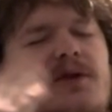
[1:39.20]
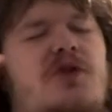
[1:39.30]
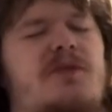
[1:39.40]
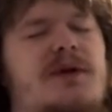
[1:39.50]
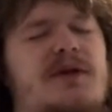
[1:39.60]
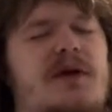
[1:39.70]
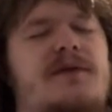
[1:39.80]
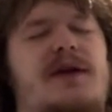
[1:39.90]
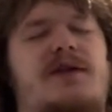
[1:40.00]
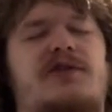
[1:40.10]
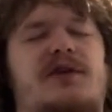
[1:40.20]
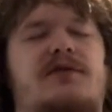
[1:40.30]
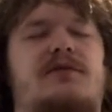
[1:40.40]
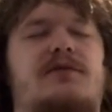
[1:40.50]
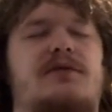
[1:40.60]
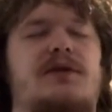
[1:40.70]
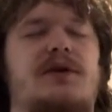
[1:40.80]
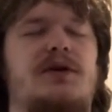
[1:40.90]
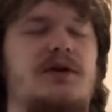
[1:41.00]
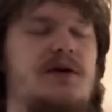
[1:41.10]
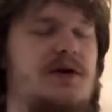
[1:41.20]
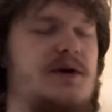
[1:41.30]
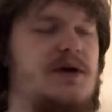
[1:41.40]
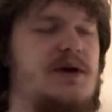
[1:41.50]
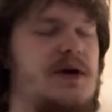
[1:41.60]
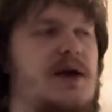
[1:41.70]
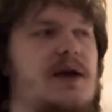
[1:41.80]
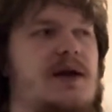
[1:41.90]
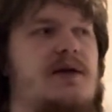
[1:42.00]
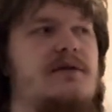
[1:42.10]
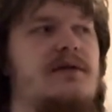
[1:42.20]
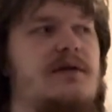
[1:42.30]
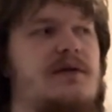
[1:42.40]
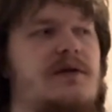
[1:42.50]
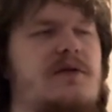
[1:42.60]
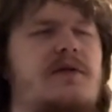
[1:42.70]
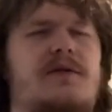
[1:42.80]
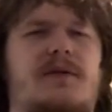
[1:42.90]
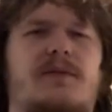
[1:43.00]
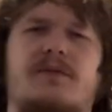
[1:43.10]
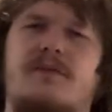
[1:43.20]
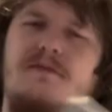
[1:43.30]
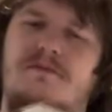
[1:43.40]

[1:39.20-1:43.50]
Ubisoft engine, and there are some,